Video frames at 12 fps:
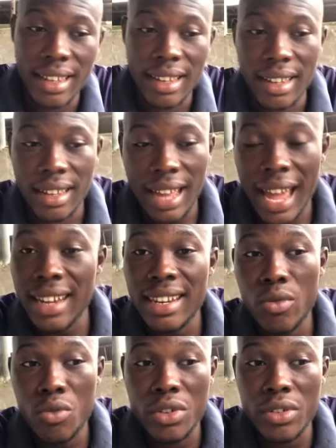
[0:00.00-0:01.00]
hardly
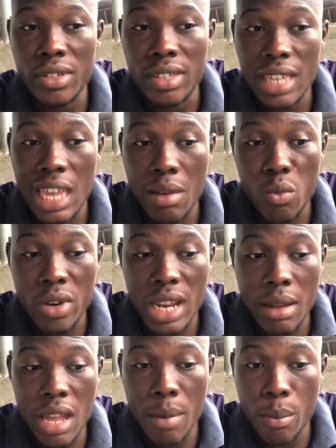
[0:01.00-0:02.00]

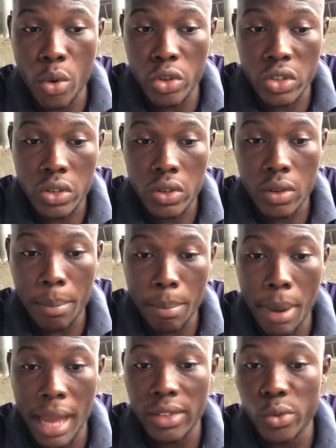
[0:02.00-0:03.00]
will a month
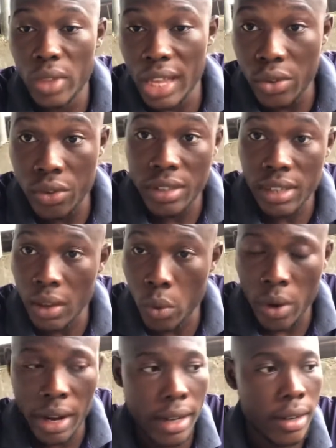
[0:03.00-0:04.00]
pass without you seeing
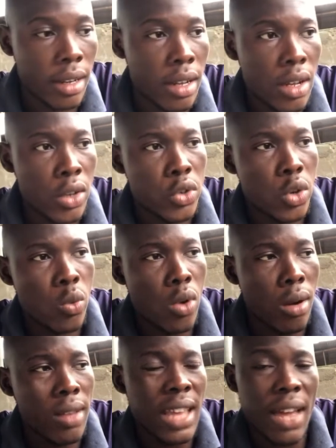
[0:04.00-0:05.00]
rain. So we
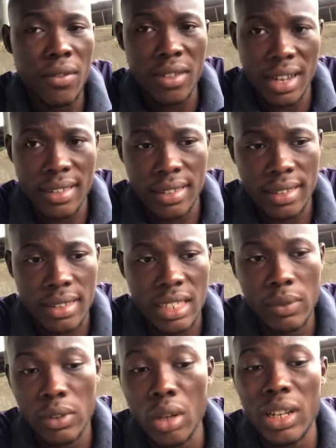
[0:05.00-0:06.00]
always have grasses,
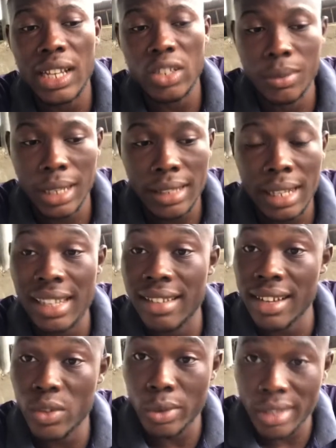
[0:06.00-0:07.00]
even though there are sometimes that the
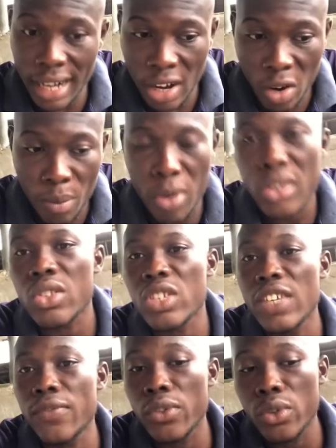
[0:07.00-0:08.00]
grass will dry up, but
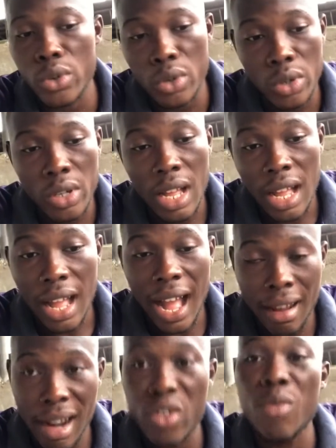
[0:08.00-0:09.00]
if you go
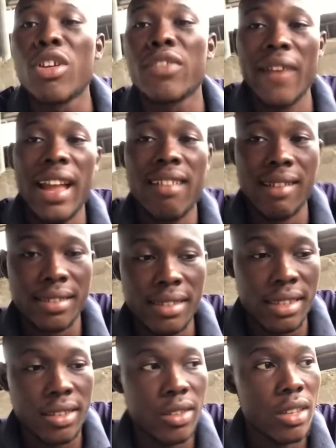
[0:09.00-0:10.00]
around, you must find
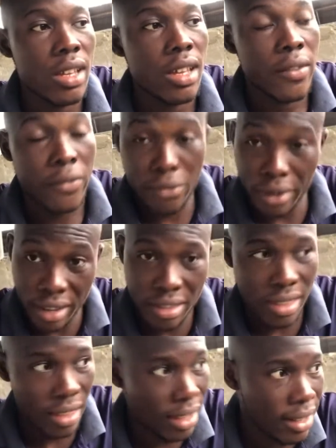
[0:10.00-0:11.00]
grasses,
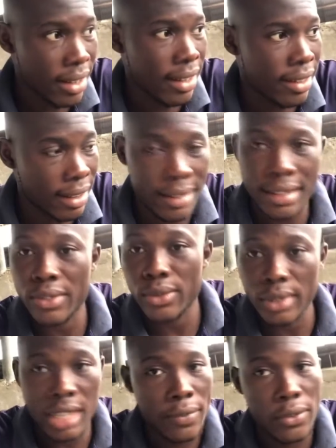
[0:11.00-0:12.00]
fresh green grasses to
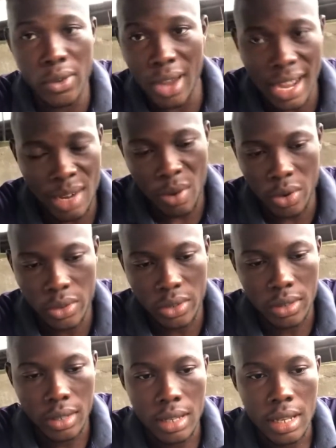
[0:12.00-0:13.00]
give to your animals.
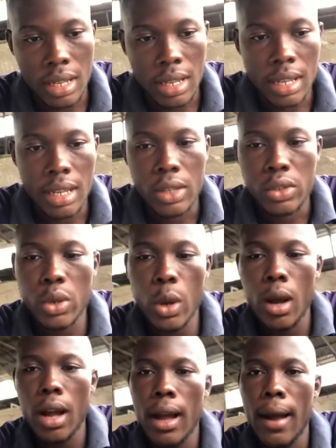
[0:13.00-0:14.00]

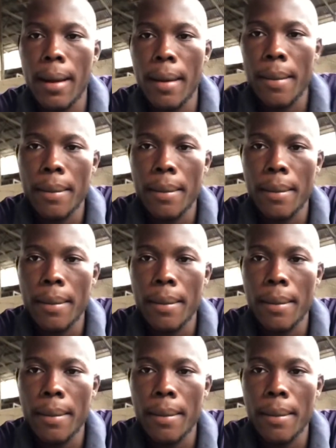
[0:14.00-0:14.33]
So,